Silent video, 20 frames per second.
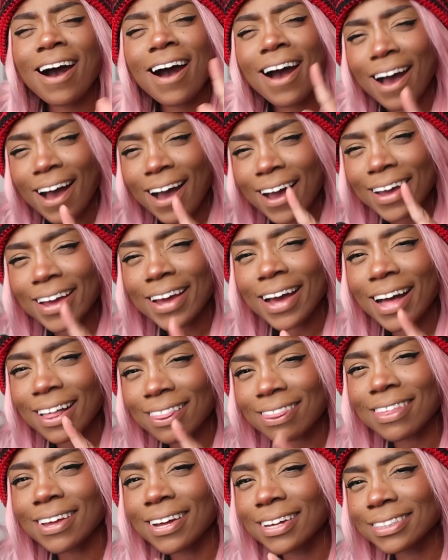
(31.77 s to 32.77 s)
I
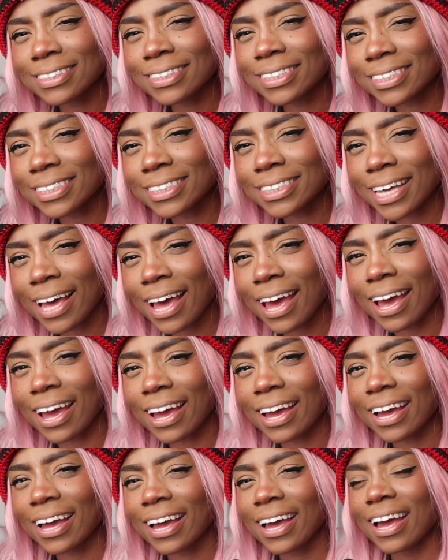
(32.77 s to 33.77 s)
got things to say,
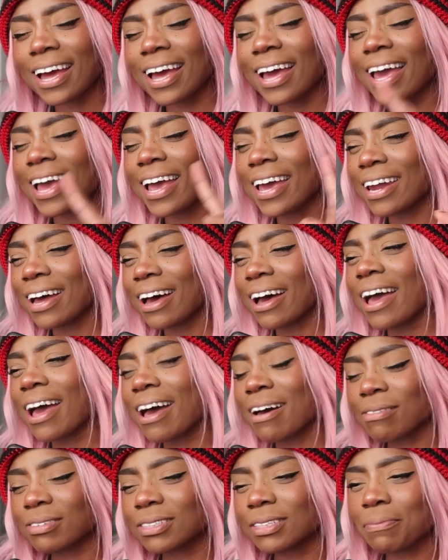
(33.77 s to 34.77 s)
and I
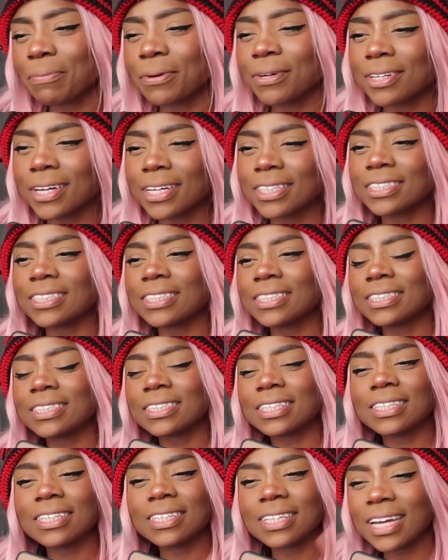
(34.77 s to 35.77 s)
have some
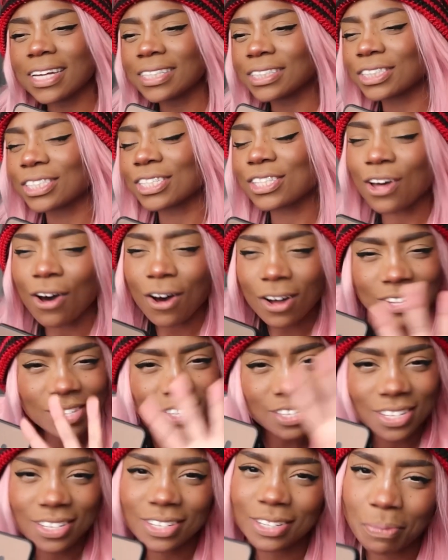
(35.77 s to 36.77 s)
predictions and just
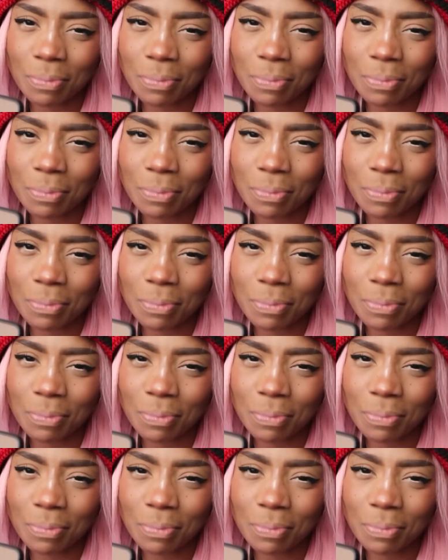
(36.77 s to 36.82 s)
thoughts and